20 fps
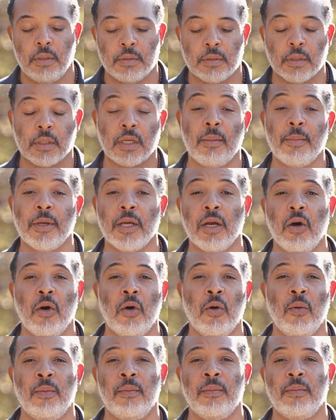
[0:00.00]
So coming
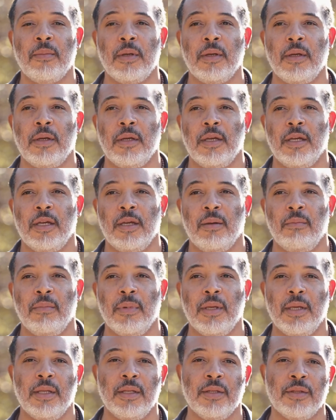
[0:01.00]
home
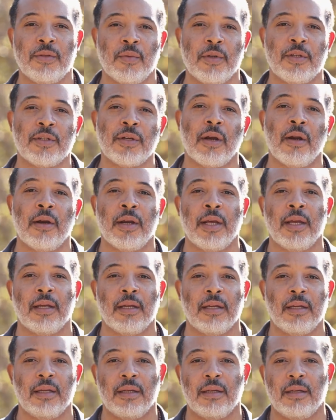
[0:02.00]
means returning
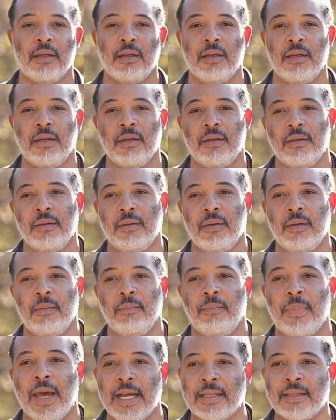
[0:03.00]

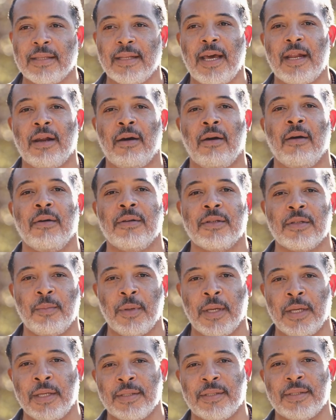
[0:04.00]
back to that heart
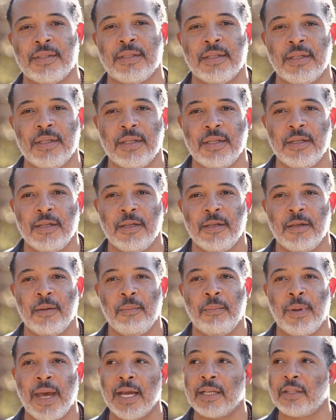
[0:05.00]
space,
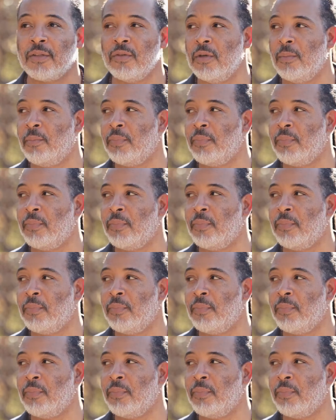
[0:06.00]
back to a